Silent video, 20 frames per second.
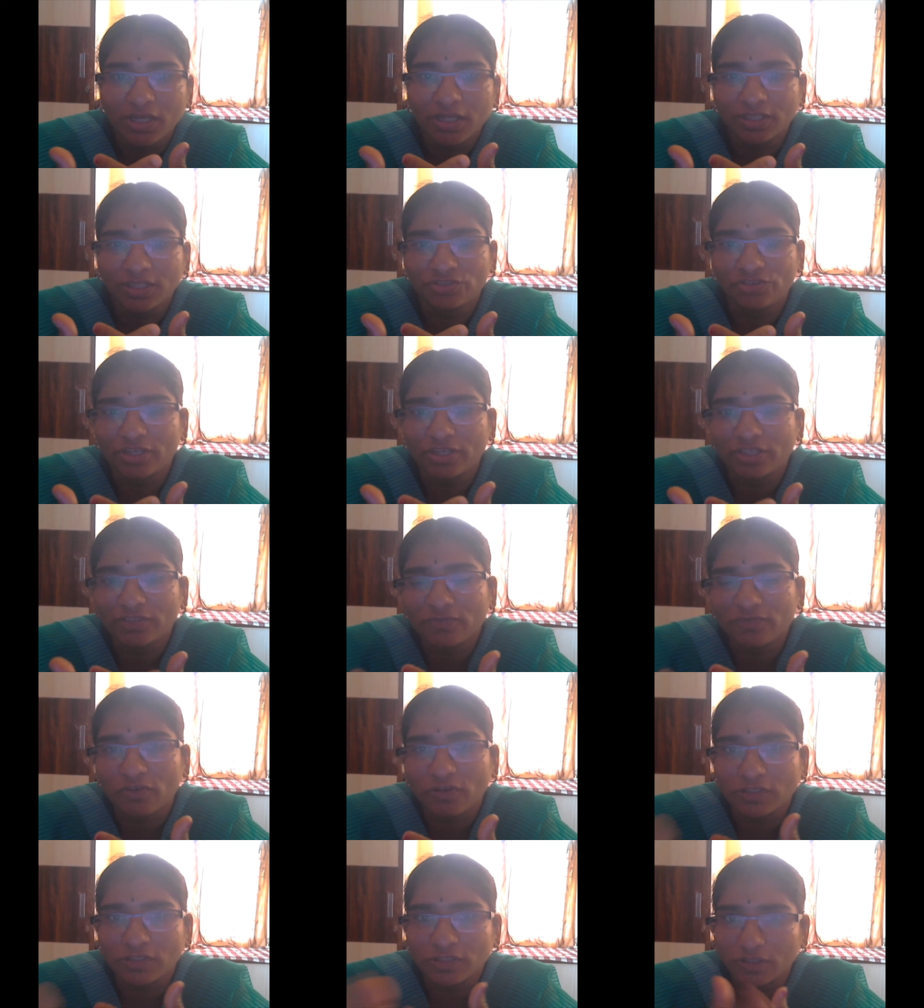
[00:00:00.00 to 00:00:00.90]
stress
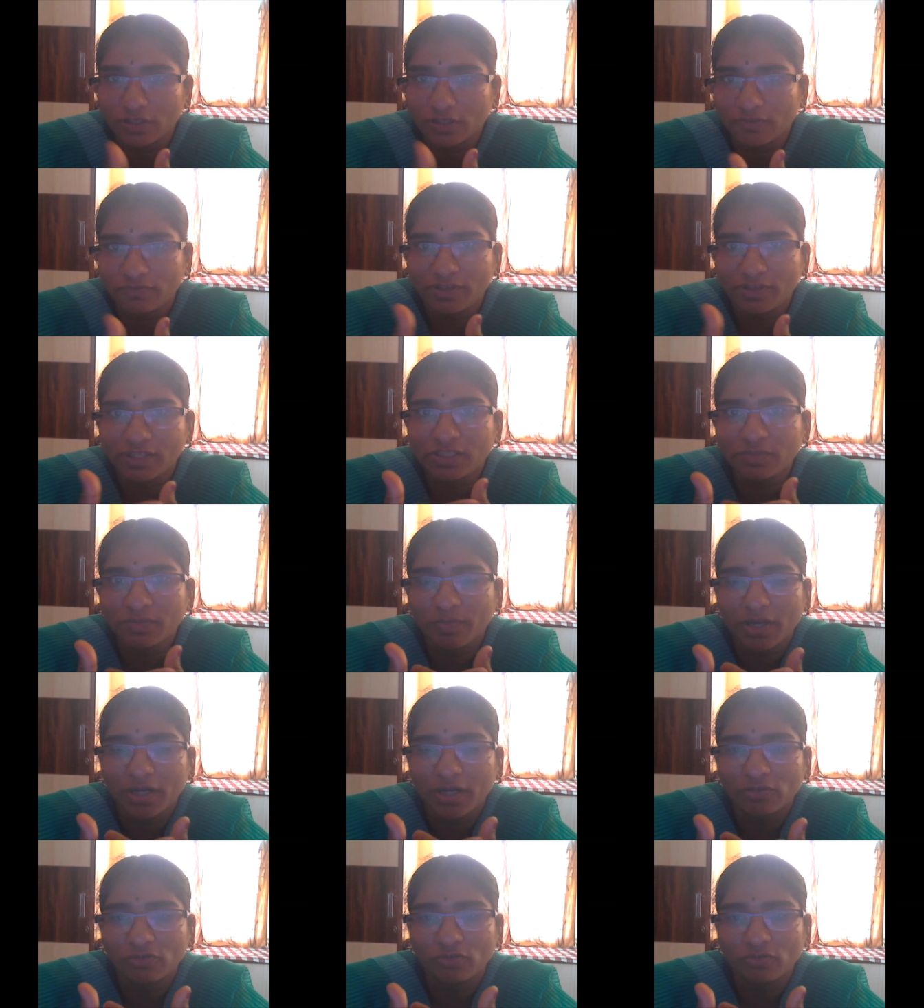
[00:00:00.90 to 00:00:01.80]
falls on the first
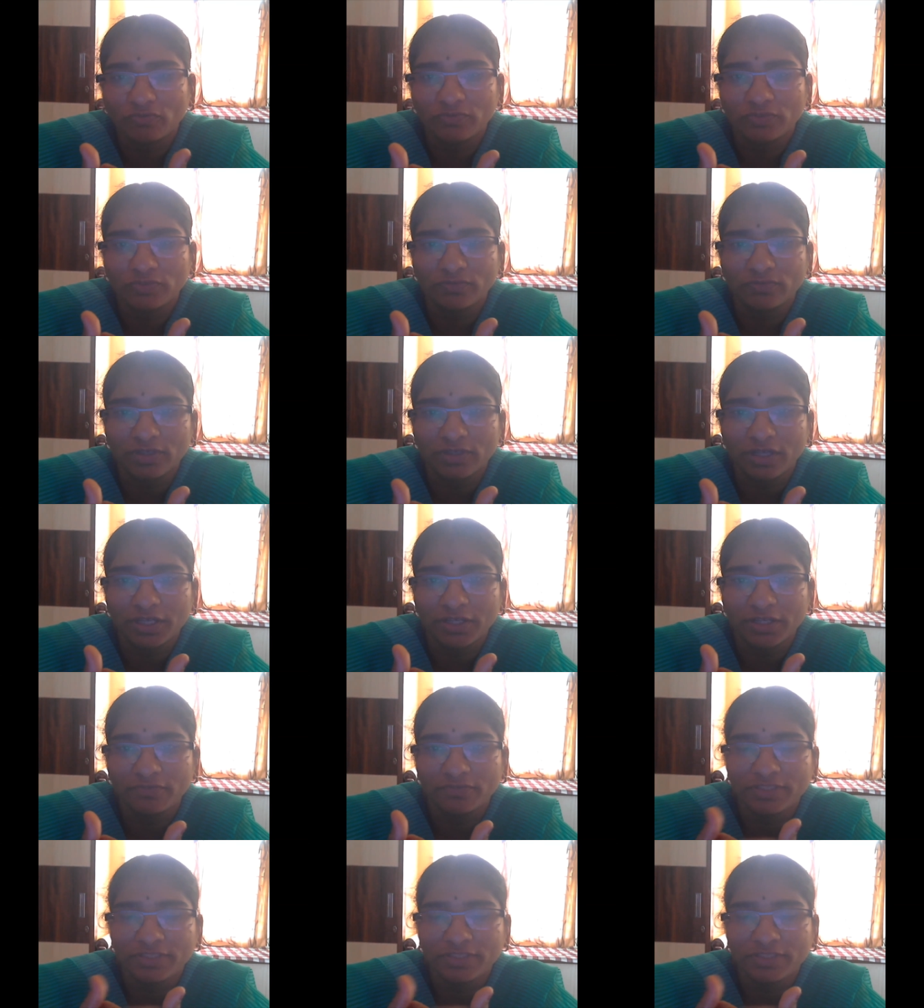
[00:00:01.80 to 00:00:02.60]
part of the word. If we